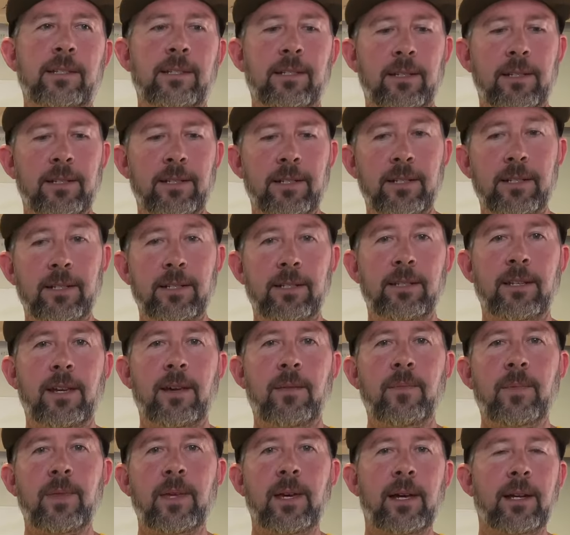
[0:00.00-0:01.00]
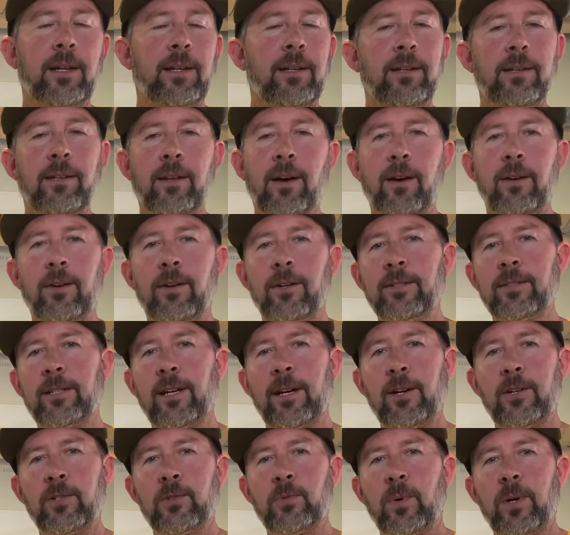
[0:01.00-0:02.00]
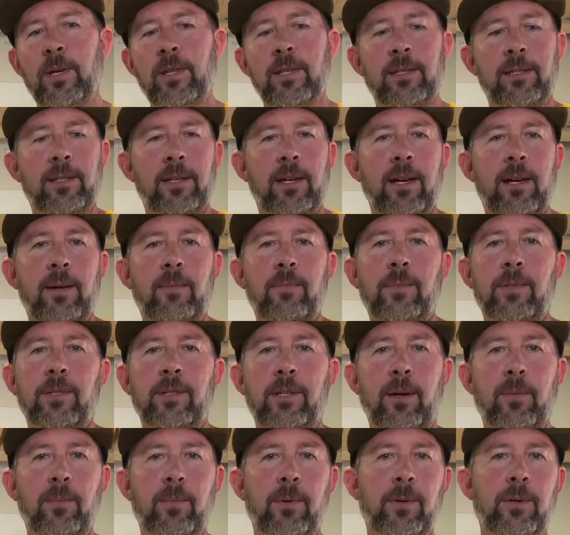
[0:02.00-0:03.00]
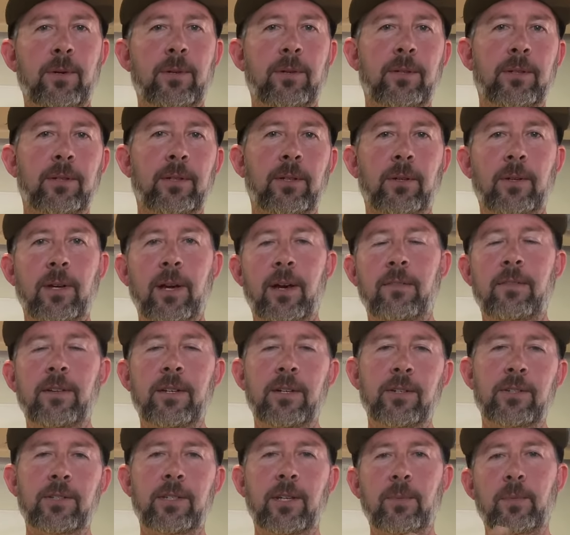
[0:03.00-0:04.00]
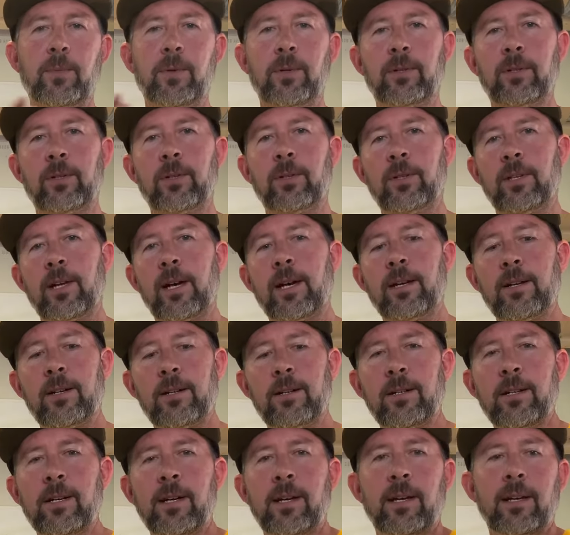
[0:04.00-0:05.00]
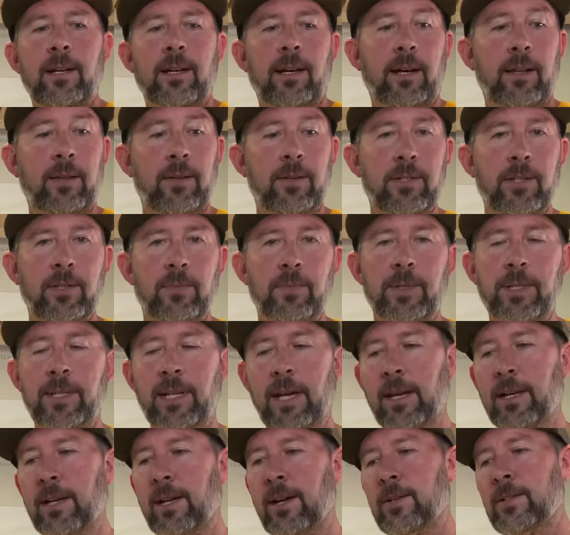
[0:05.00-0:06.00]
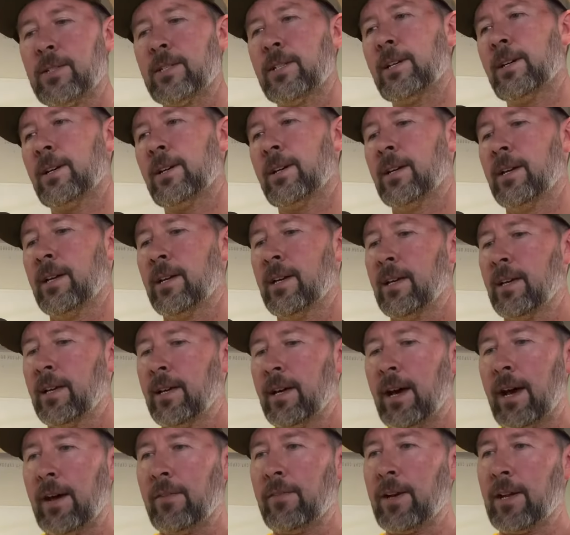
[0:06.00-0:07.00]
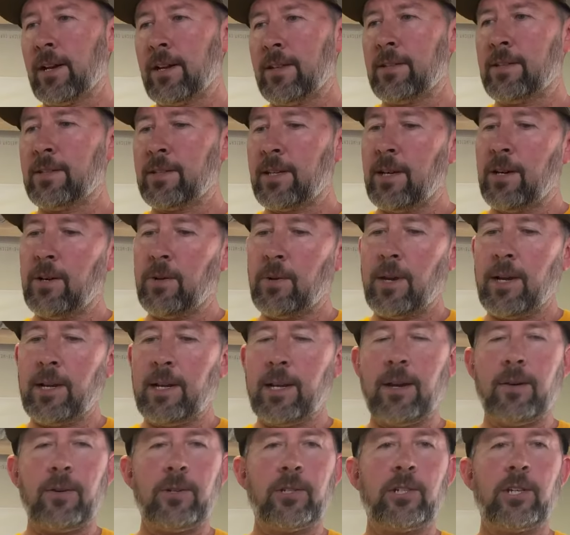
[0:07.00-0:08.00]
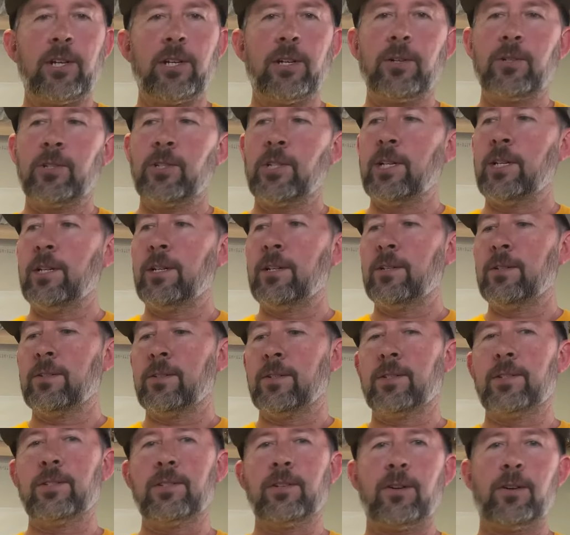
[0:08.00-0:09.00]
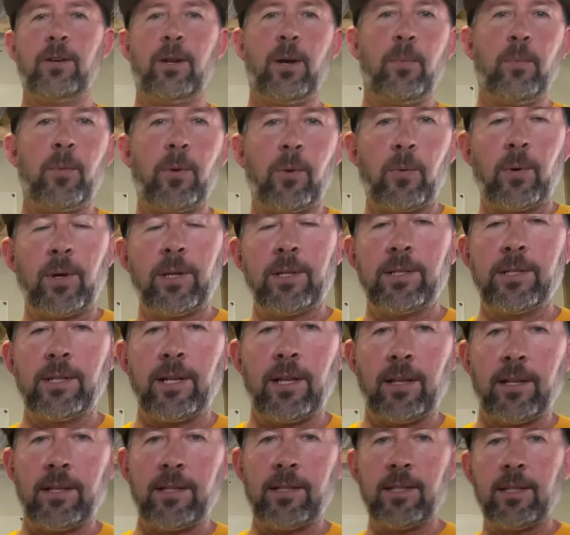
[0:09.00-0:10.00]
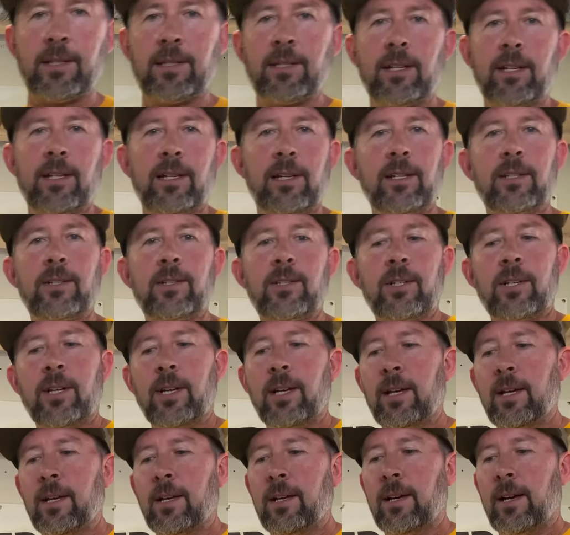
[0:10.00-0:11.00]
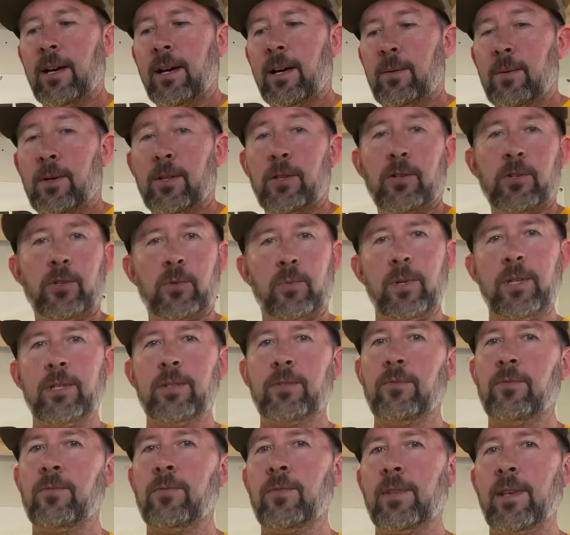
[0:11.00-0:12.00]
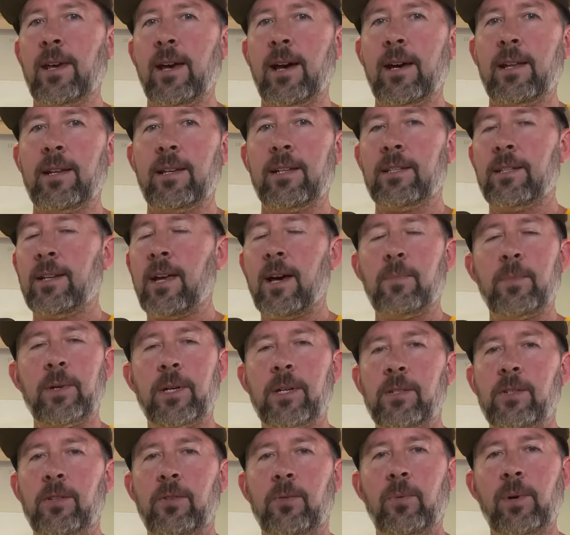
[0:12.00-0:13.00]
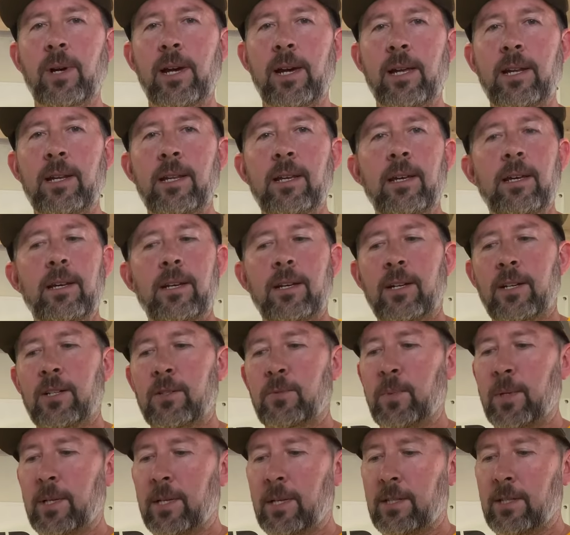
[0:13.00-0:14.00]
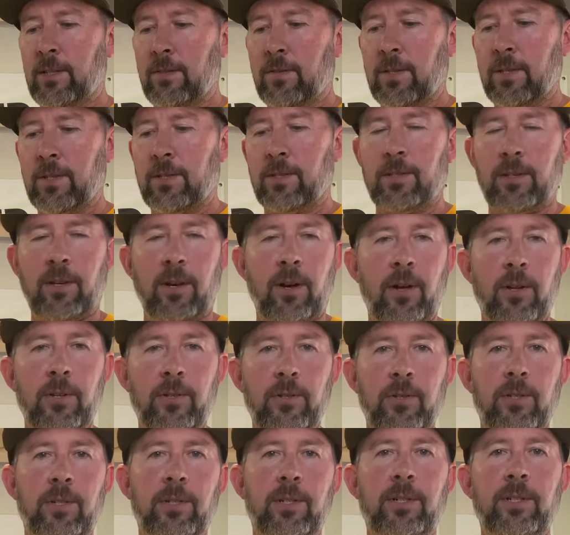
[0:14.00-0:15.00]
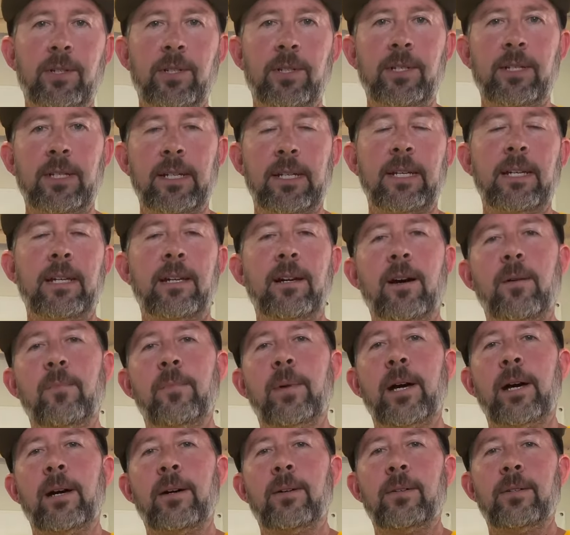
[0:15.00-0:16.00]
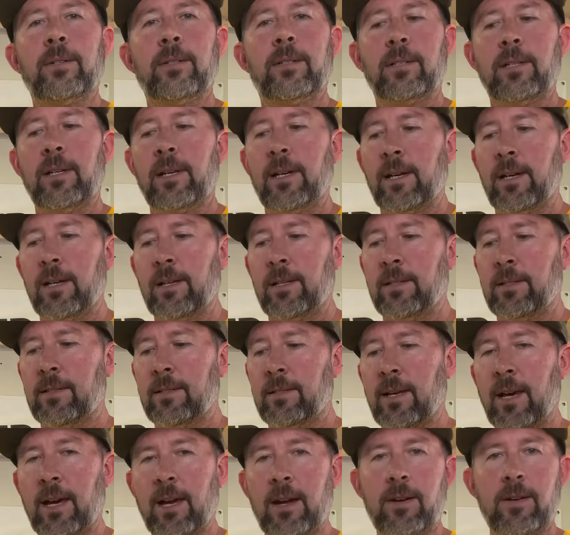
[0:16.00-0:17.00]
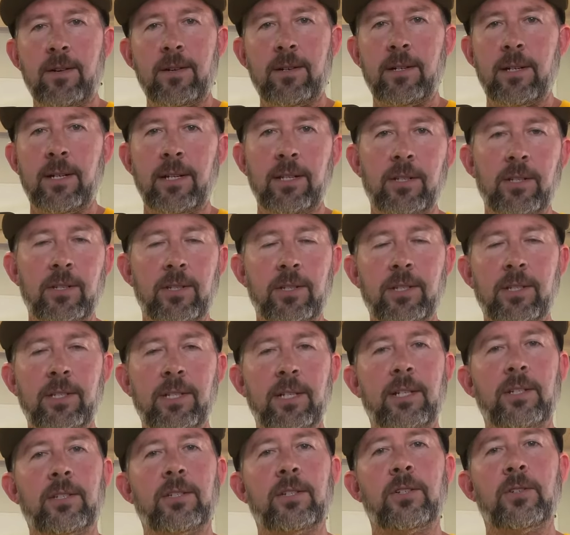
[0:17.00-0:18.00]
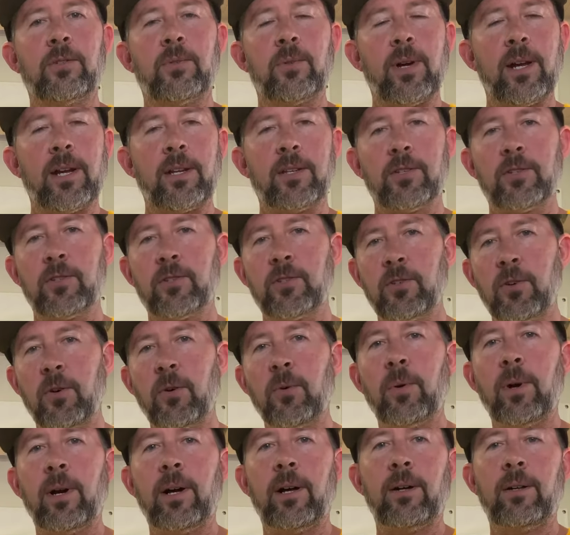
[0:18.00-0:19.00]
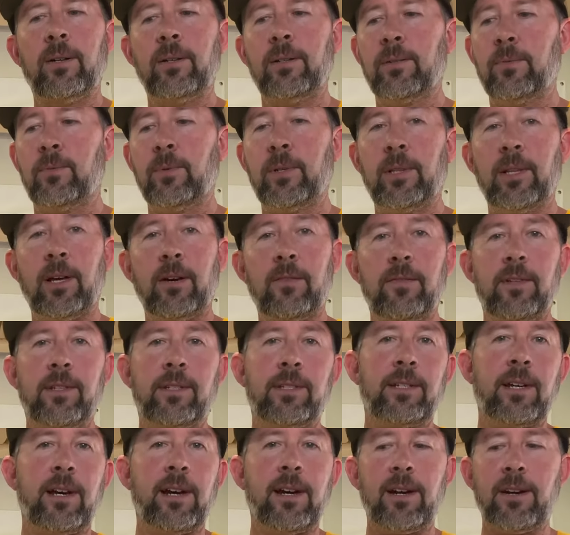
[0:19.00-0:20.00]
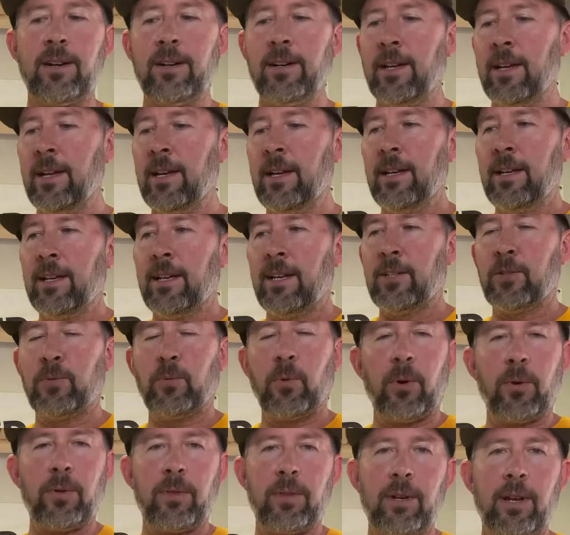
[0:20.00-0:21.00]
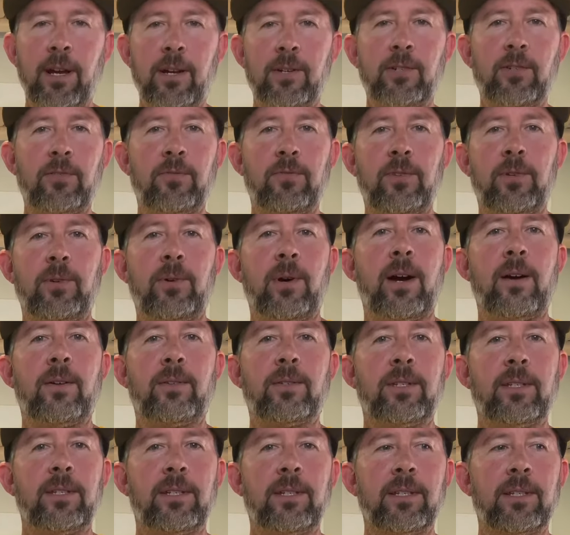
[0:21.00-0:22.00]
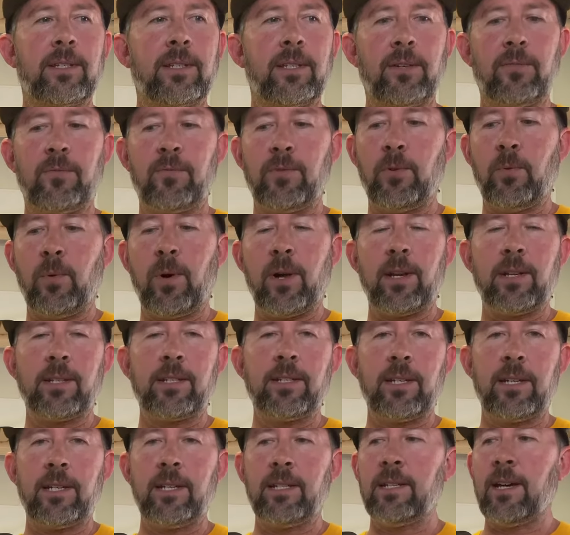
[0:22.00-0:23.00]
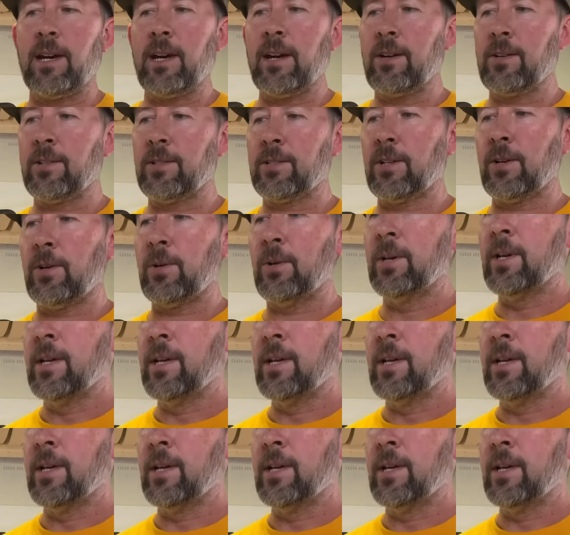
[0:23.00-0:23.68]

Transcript: because it's the same thing. Not all tires weigh the same. Some are a little heavier, some are a little lighter, and there's some standouts here. I've got on the scale right now a Shinko Cheater. This is our #1 selling 16-inch, and there's a reason for that. It's not because of the weight. It's because of this ultra sticky compound tire. It just sticks to terrain so well. We love this tire. It's worth an extra few ounces if you want a sticky tire. So